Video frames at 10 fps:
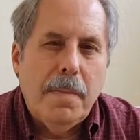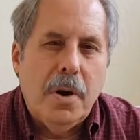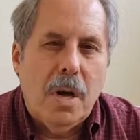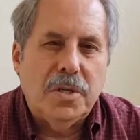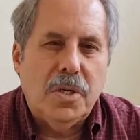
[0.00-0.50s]
but
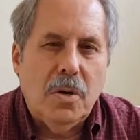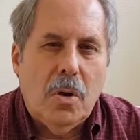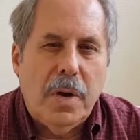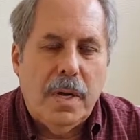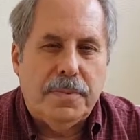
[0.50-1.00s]
also
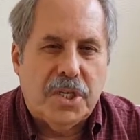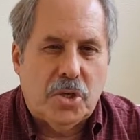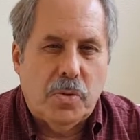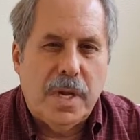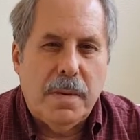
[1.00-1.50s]
going
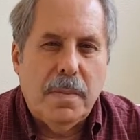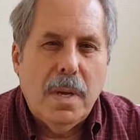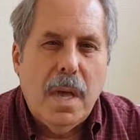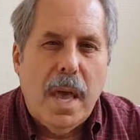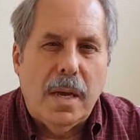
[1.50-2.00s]
upstream
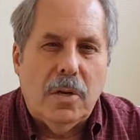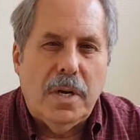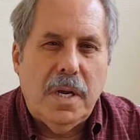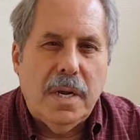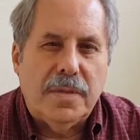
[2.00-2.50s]
and
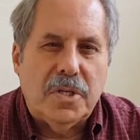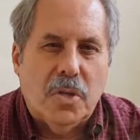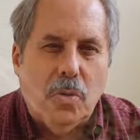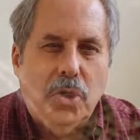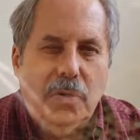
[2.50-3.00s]
looking at the
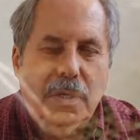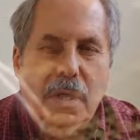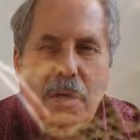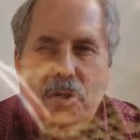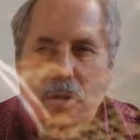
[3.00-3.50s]
social and
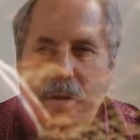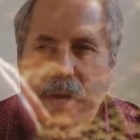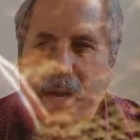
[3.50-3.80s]
cultural and